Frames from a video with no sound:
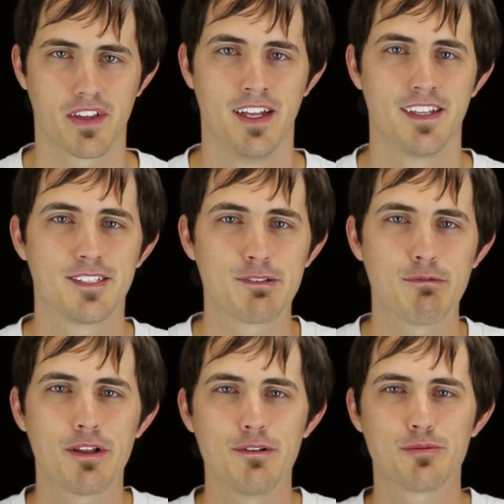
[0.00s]
This is
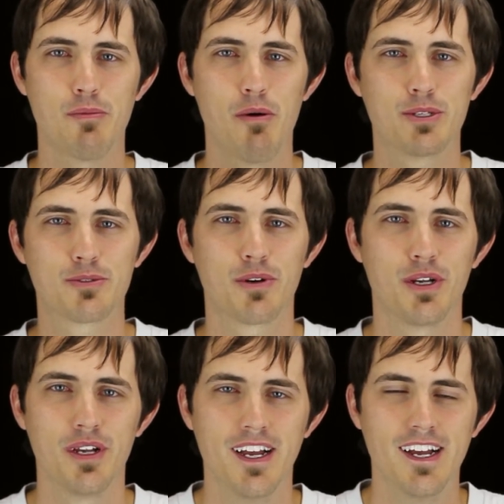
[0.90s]
one of those moments where,
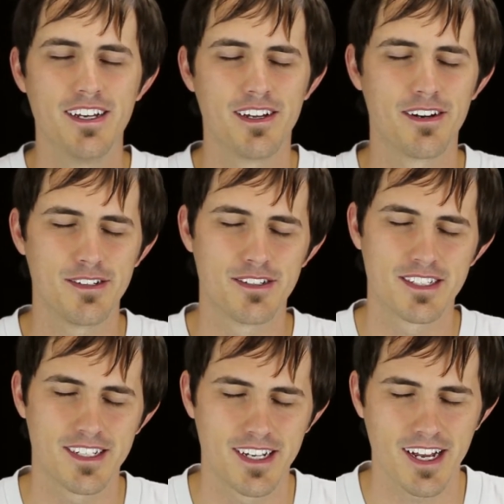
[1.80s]
you
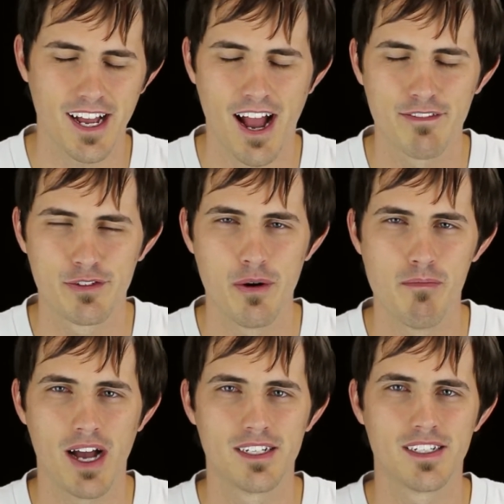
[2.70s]
just have to
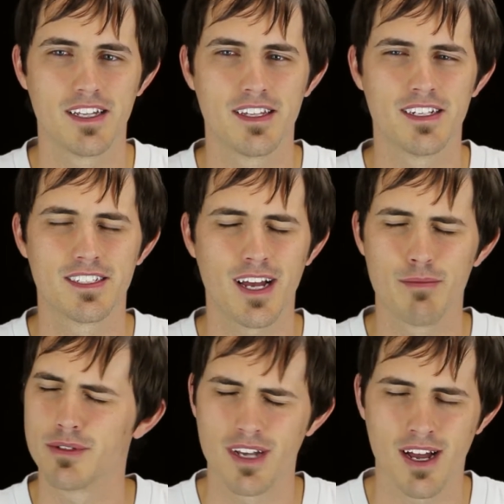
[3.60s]
imagine that the
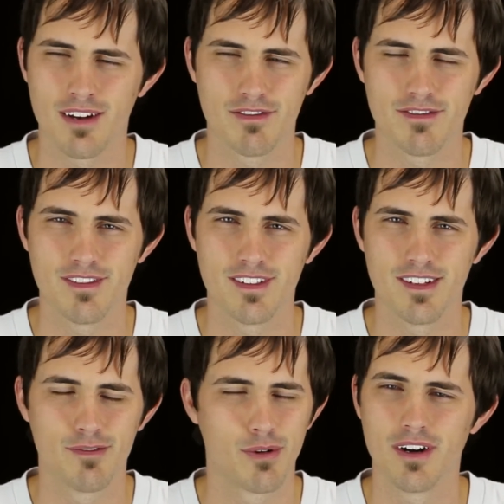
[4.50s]
disciples kind of
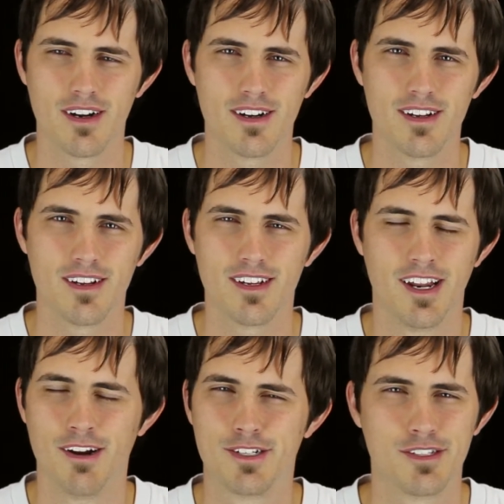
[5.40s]
were,
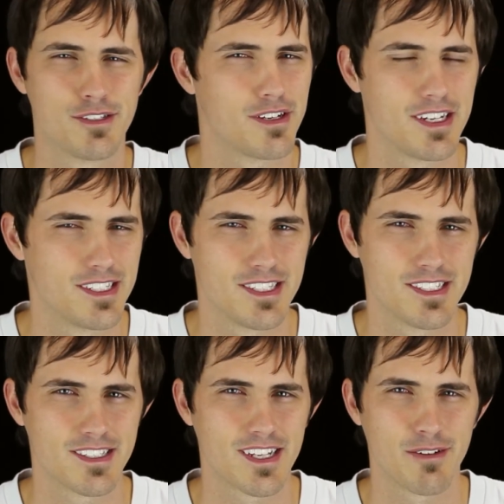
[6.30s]
just looking at
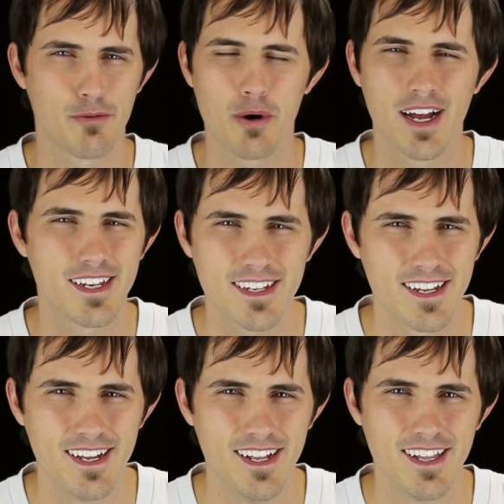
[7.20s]
Jesus like, what?
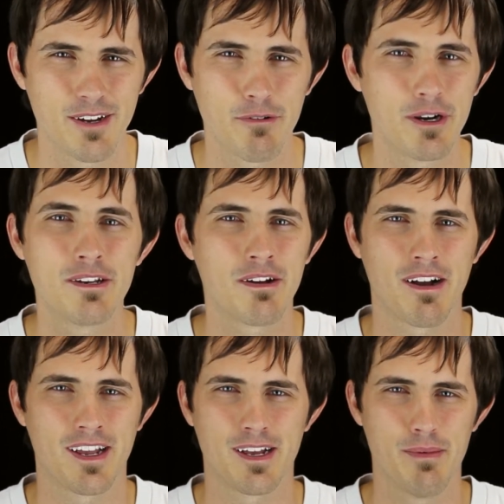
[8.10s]
Like, what are you
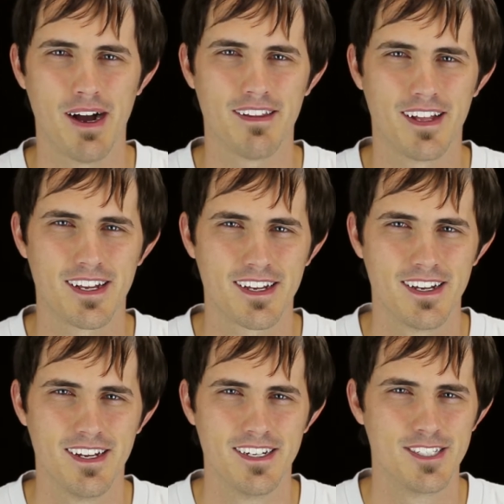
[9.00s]
talking about? Like,
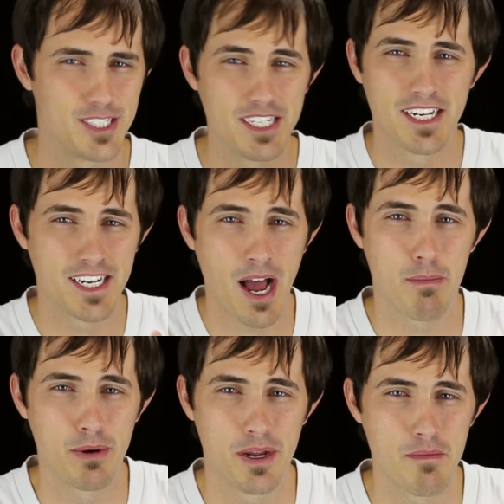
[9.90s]
she did not
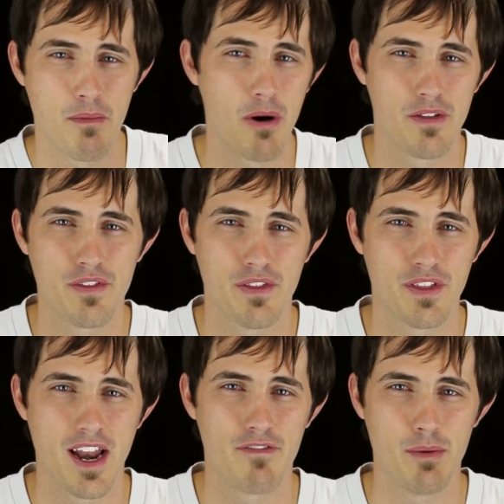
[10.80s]
put in more
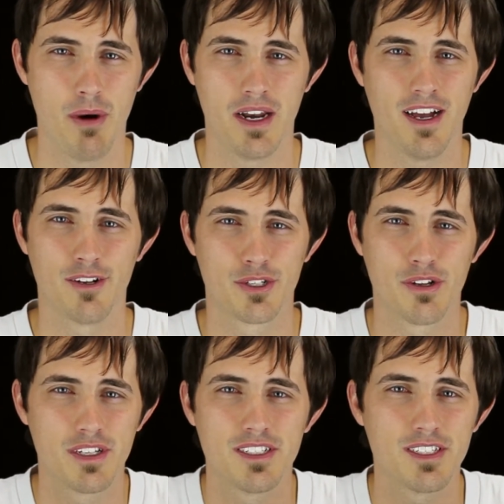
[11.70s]
than everybody else.
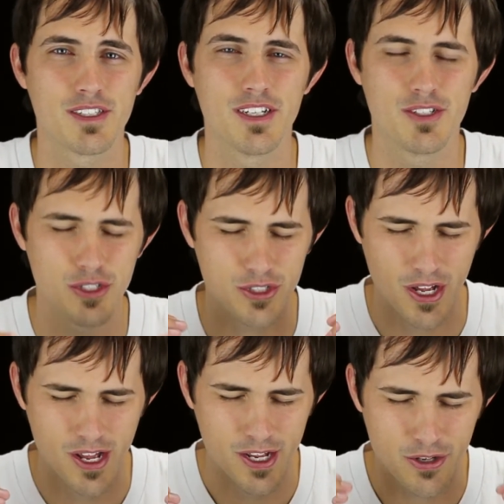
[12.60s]
This is
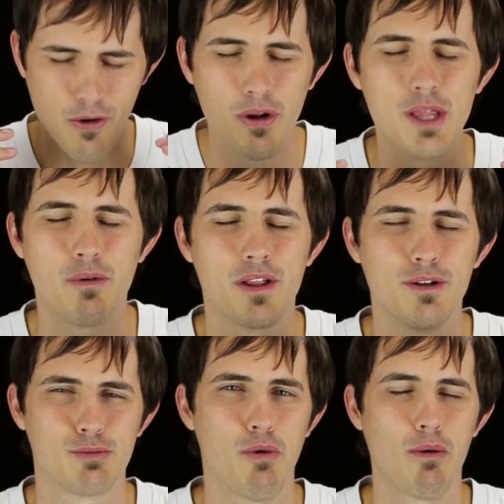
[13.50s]
totally one of
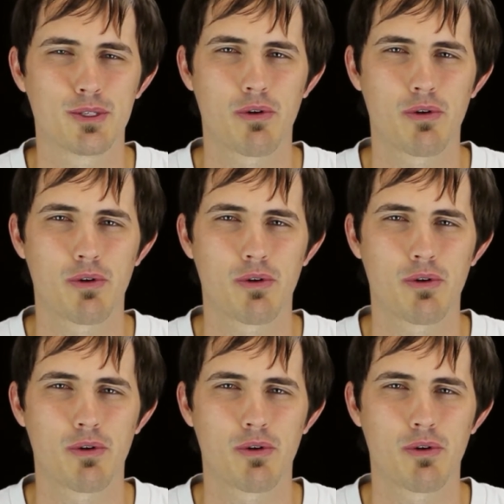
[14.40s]
those moments